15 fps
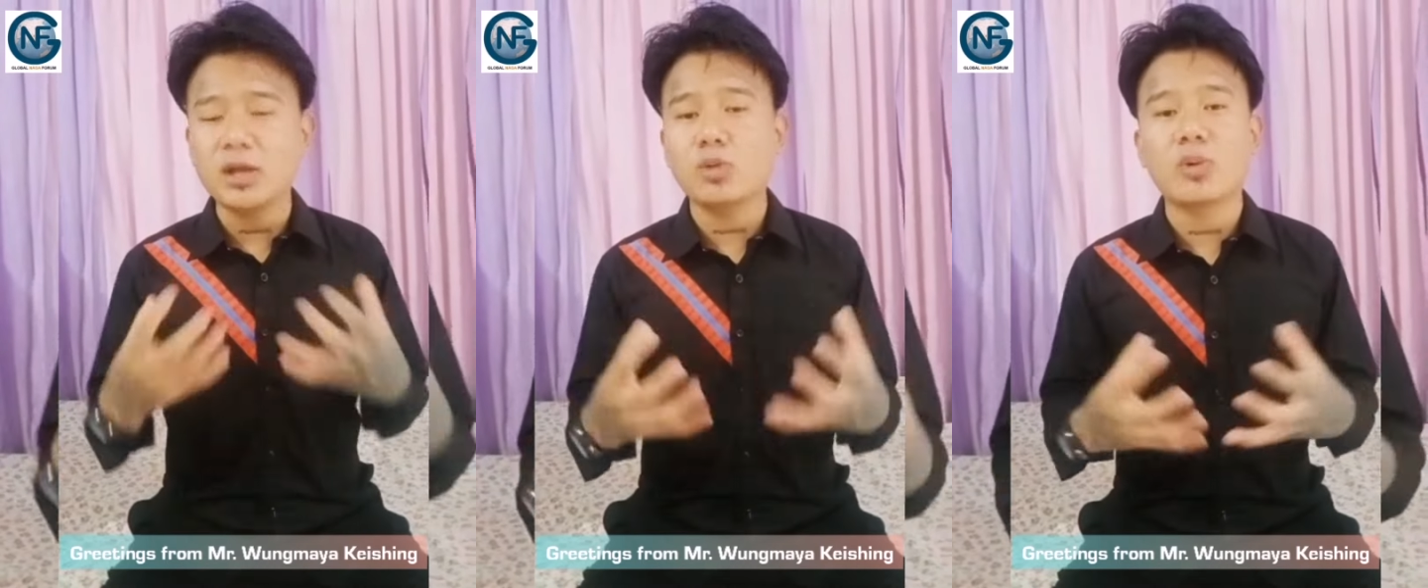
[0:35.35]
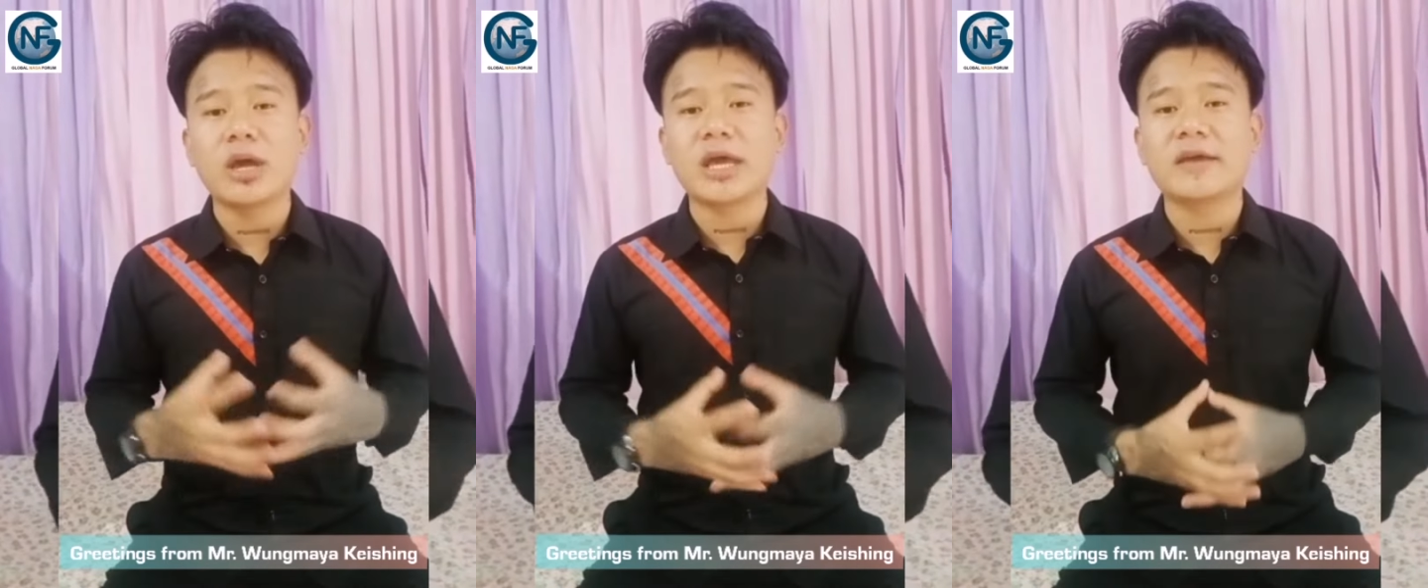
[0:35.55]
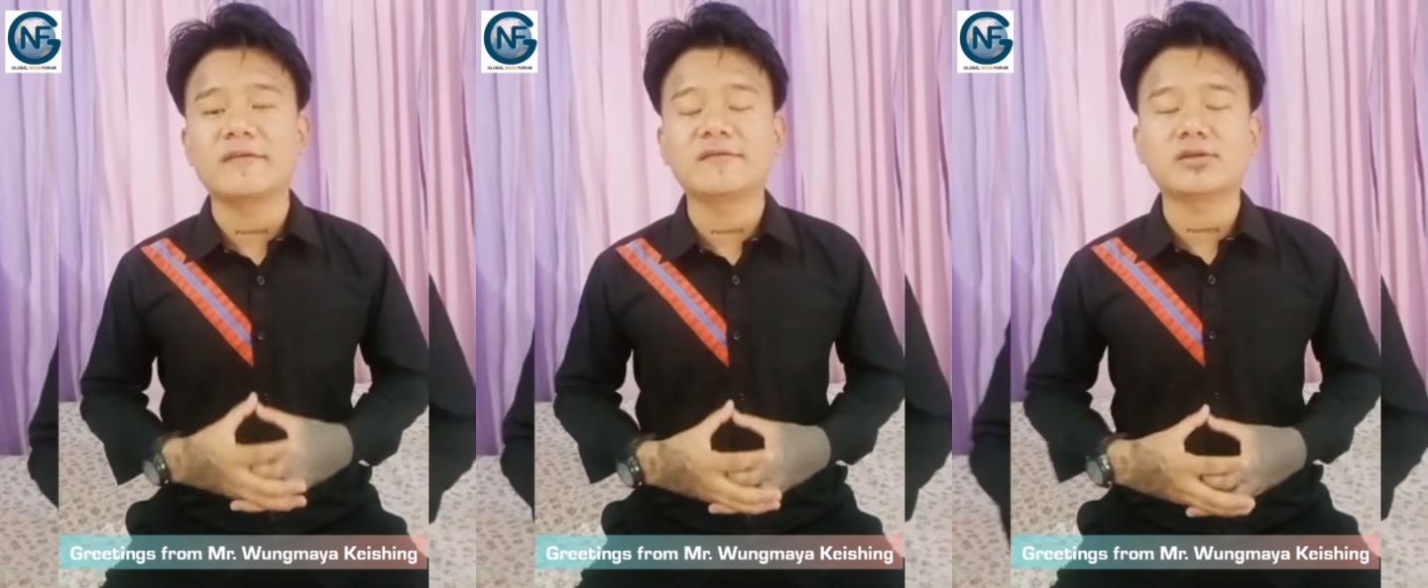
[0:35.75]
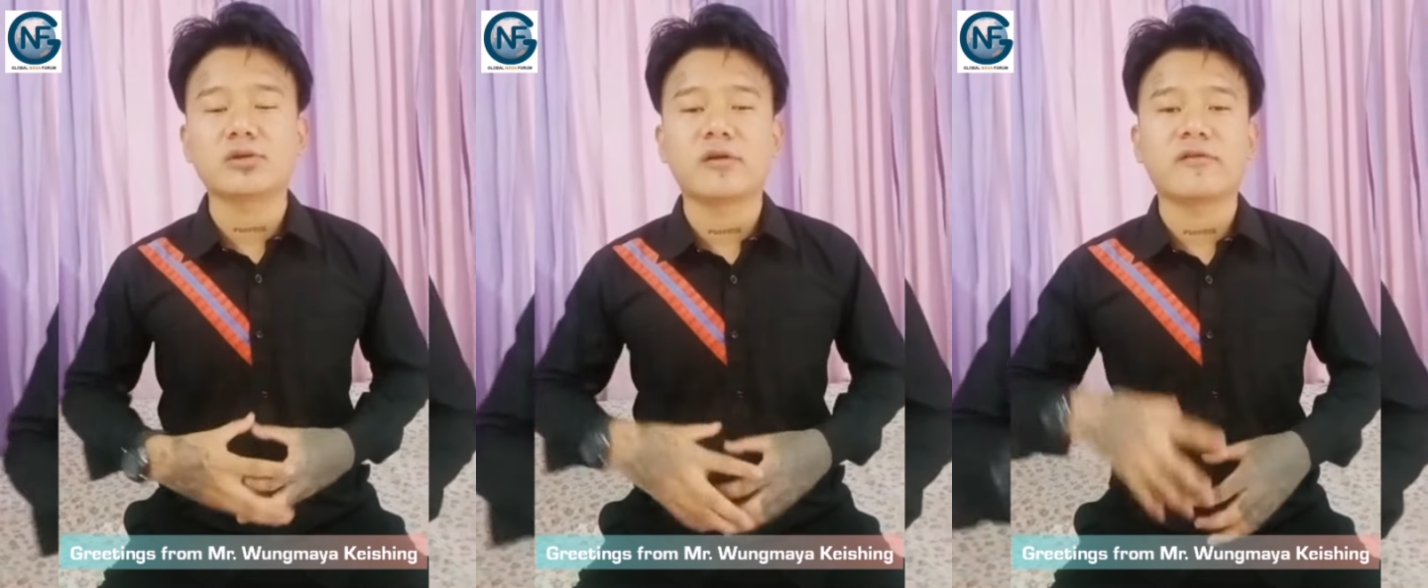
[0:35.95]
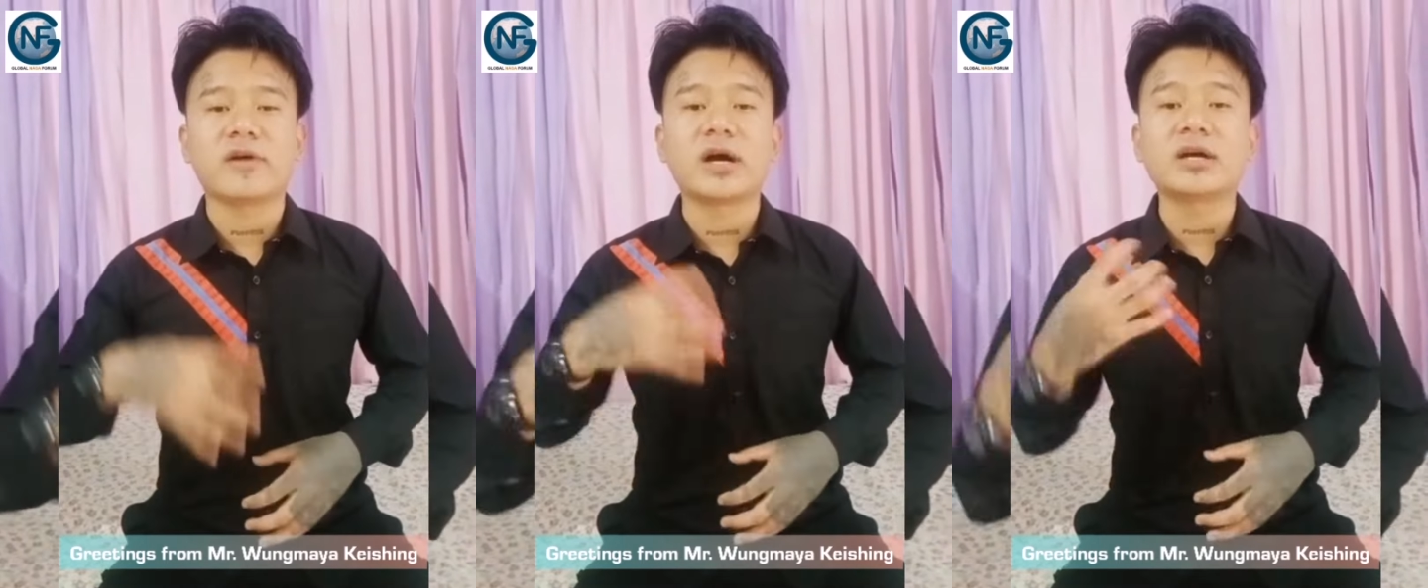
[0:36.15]
waves
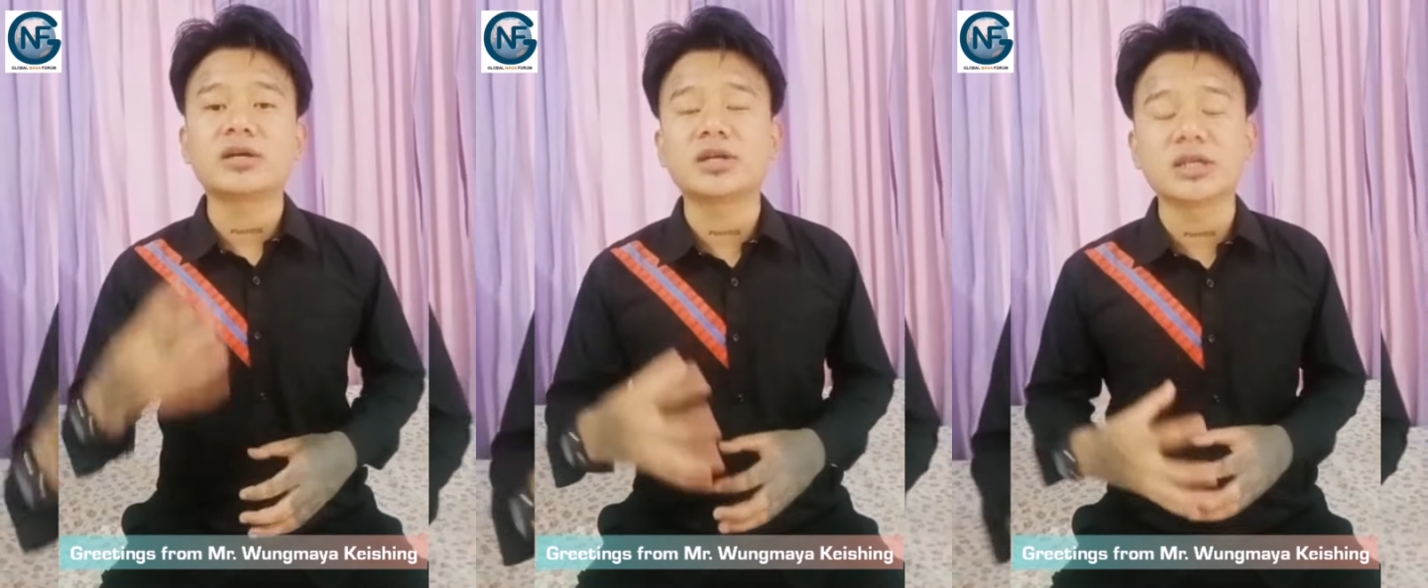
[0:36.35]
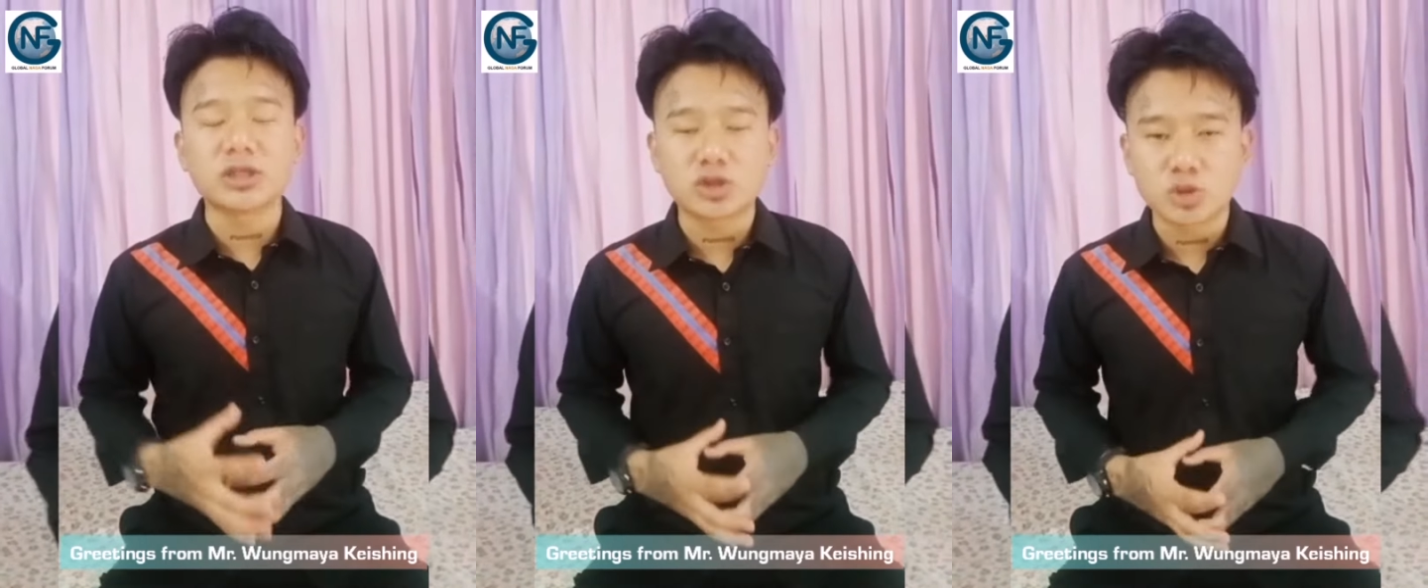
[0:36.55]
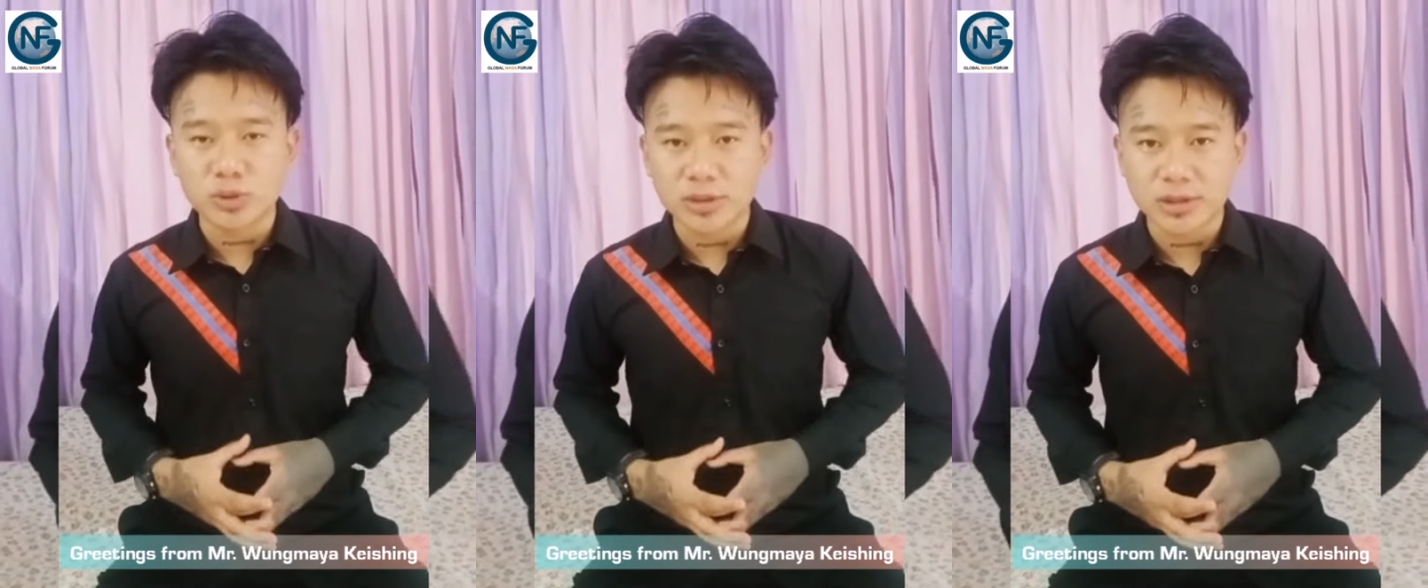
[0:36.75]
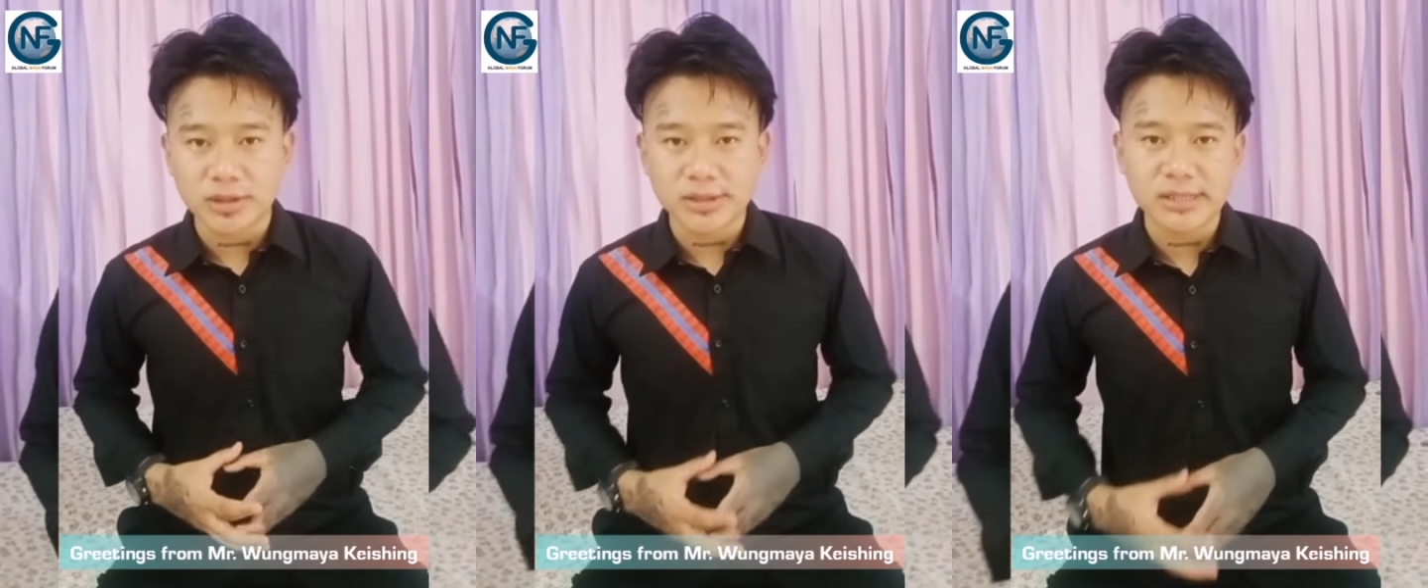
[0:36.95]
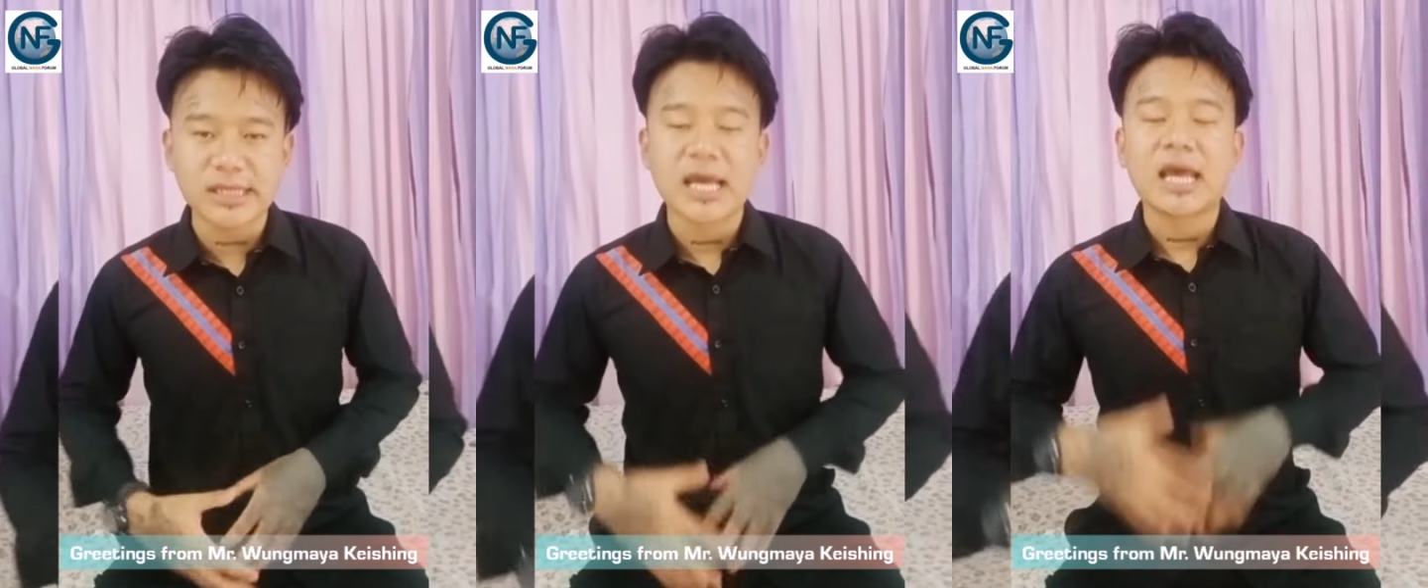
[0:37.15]
of hungry
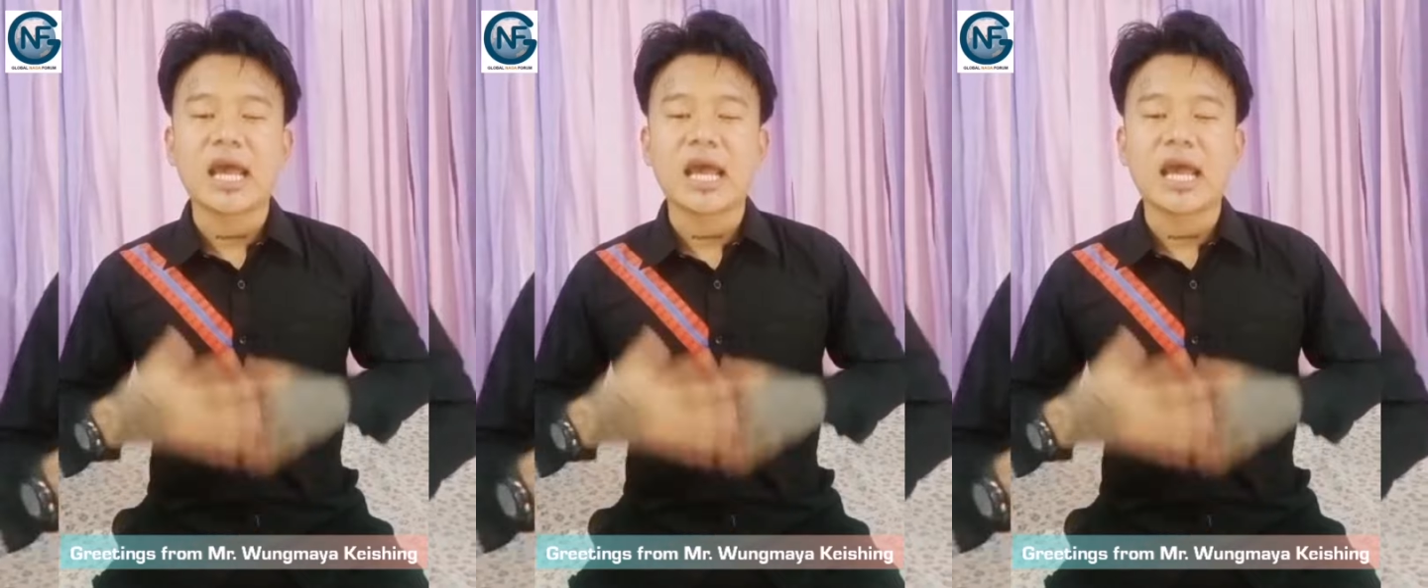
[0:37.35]
intruders